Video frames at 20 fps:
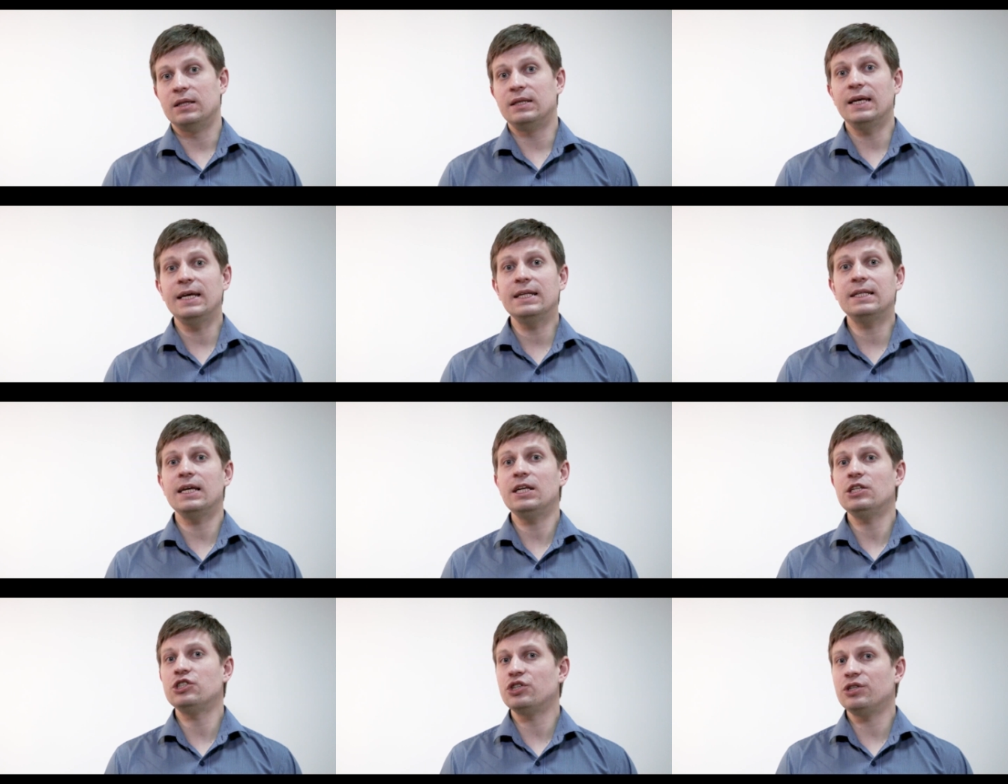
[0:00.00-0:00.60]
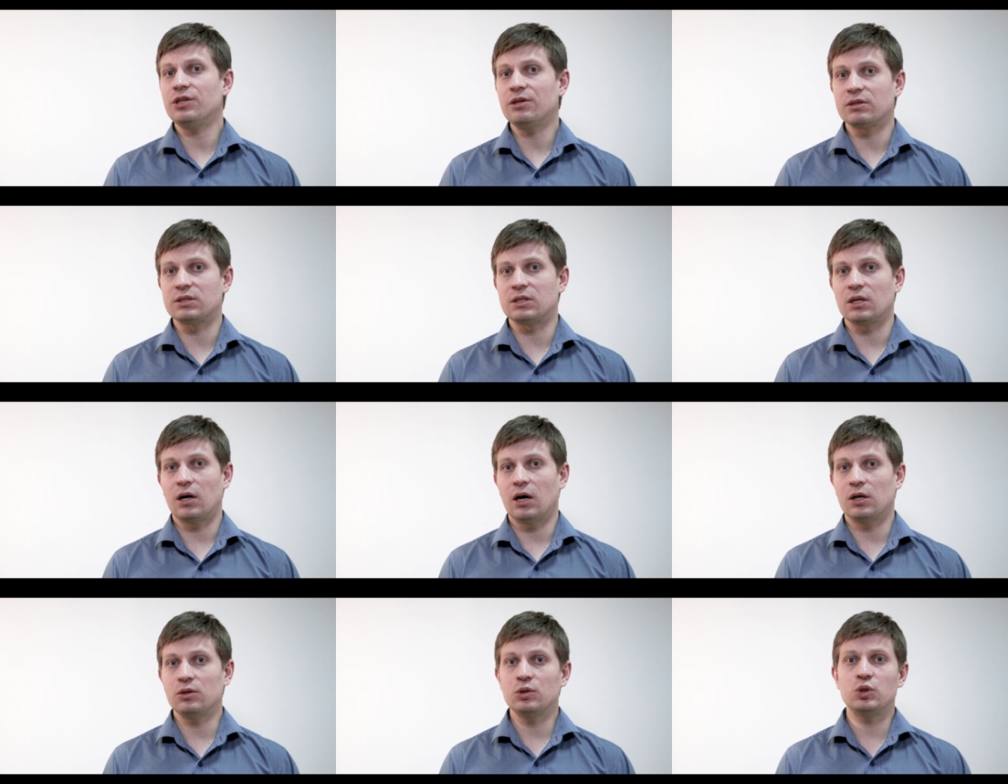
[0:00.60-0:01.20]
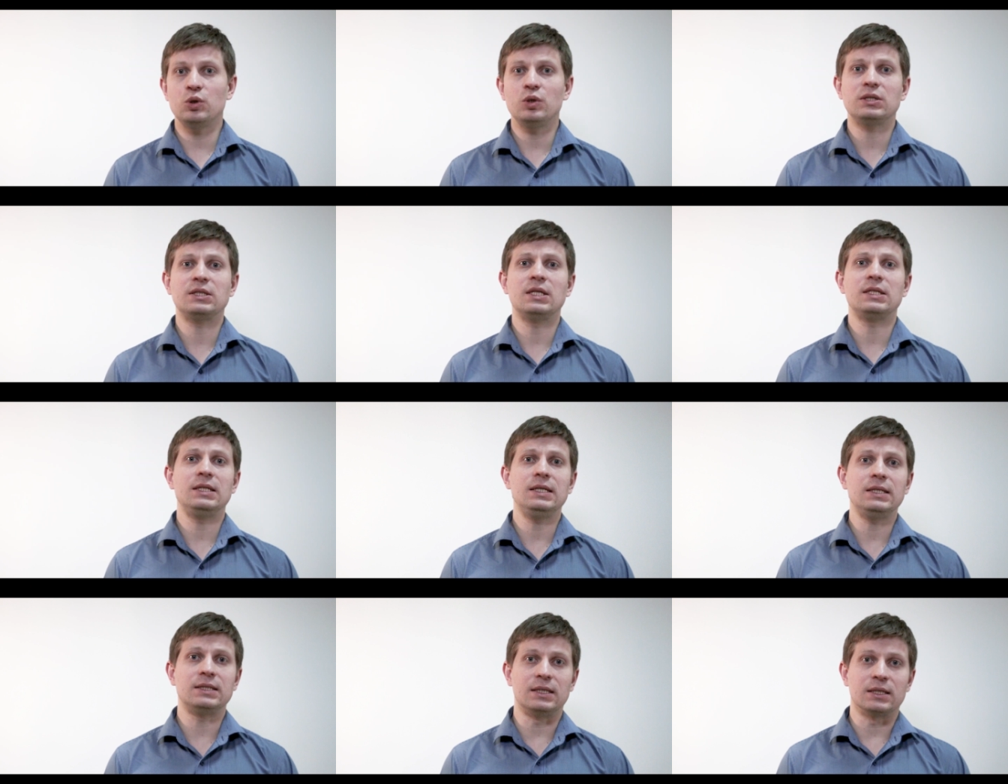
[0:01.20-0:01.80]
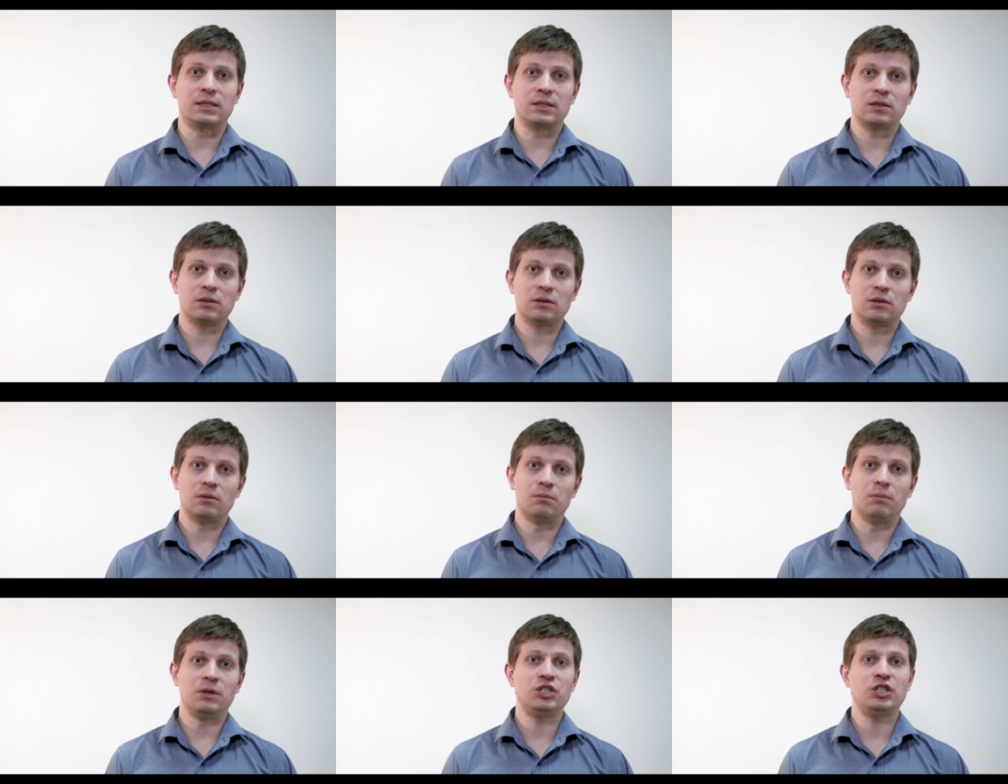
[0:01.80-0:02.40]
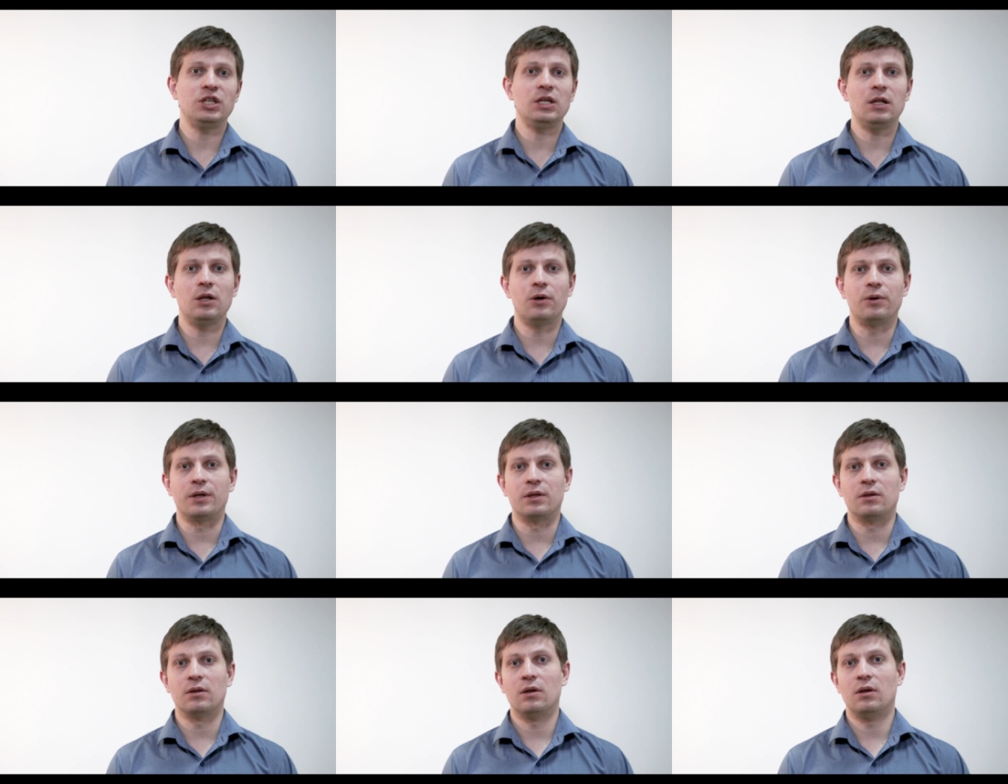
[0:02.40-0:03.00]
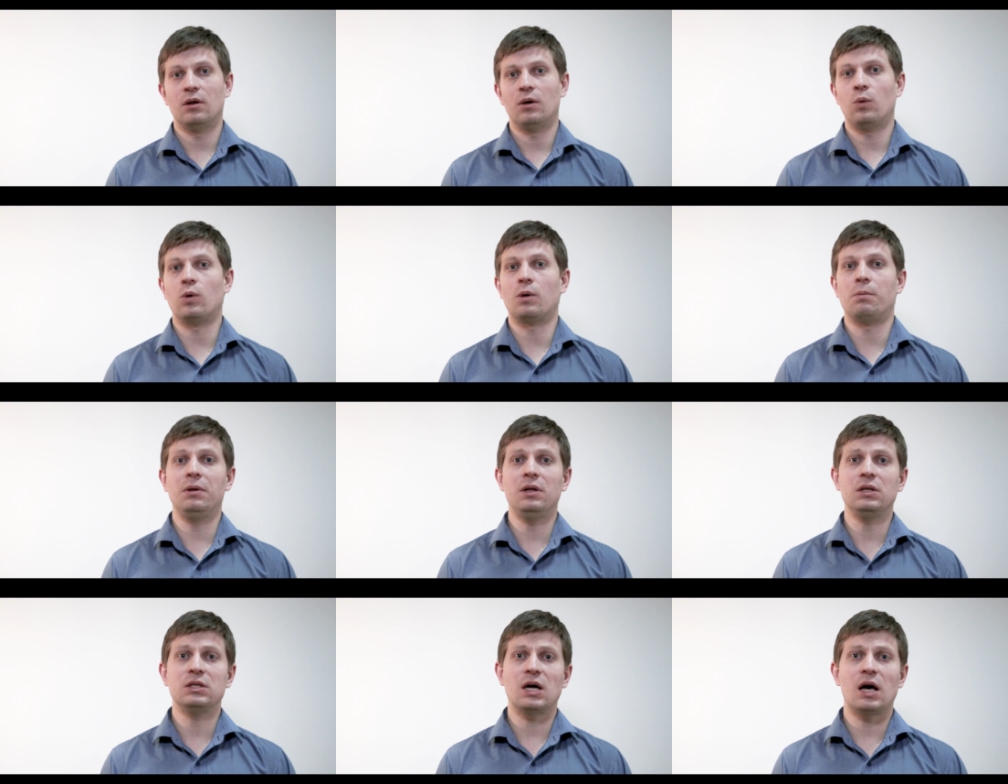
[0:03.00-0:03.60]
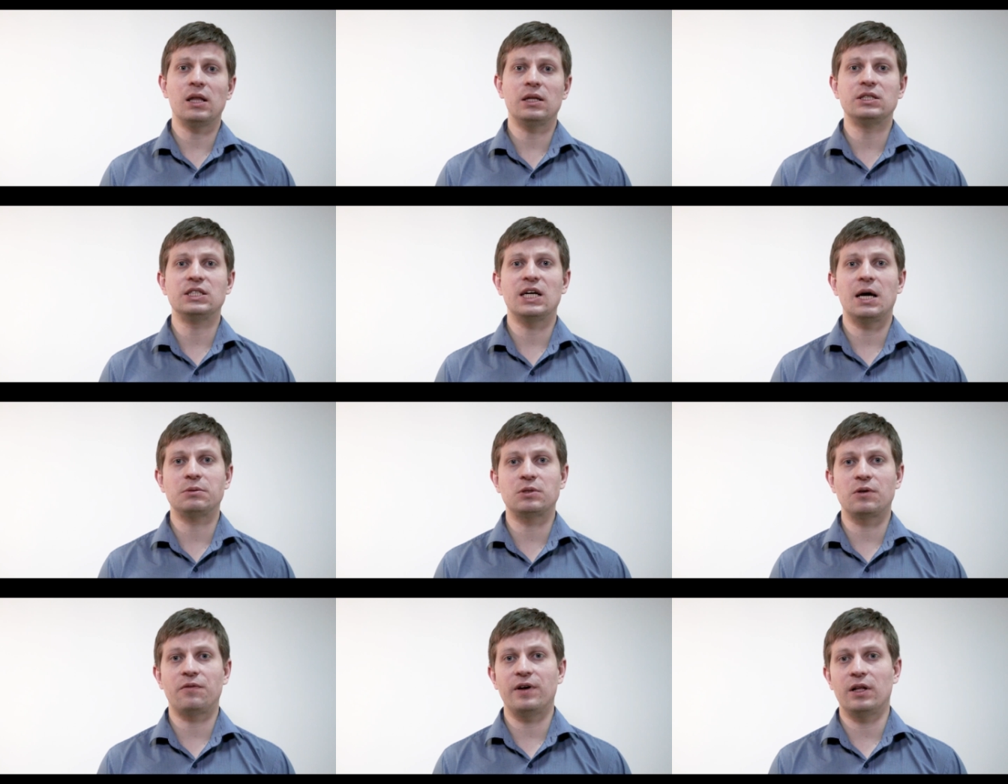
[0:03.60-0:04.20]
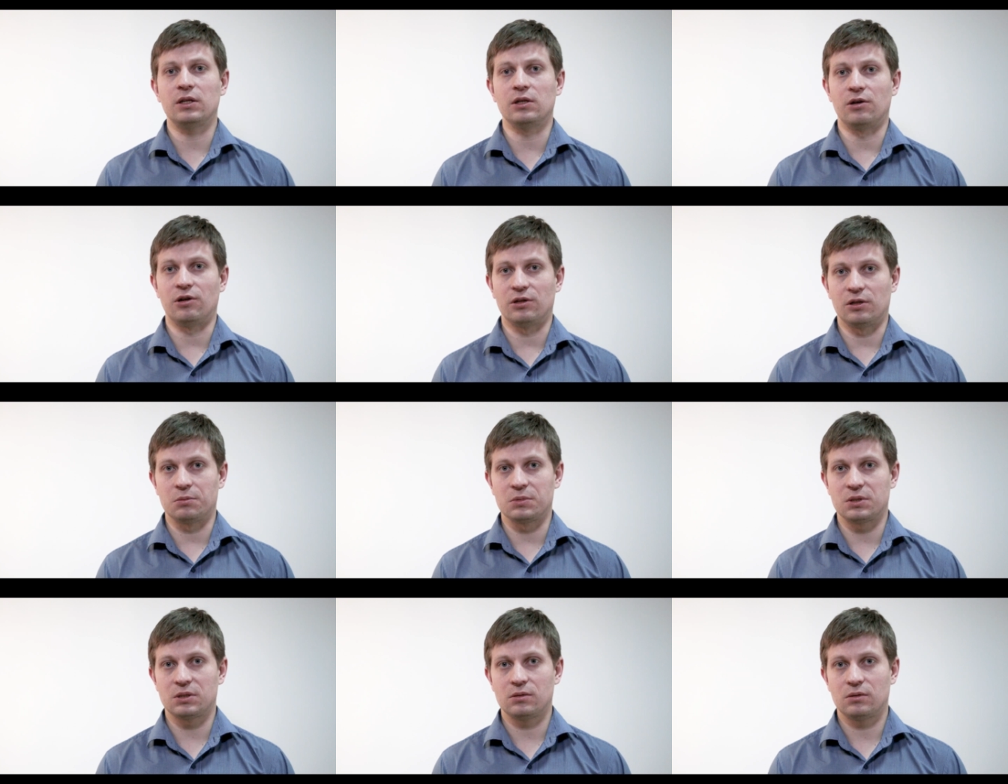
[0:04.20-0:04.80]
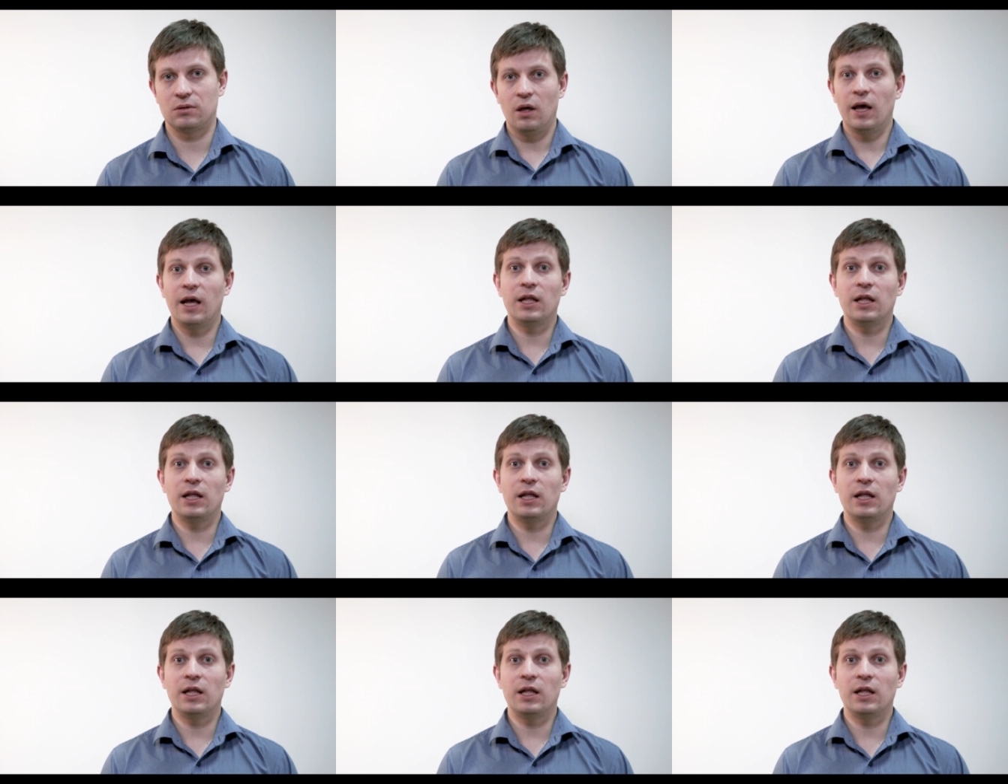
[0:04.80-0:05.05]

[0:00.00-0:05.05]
Data engineers are not doing statistics, machine learning, or build other types of algorithms.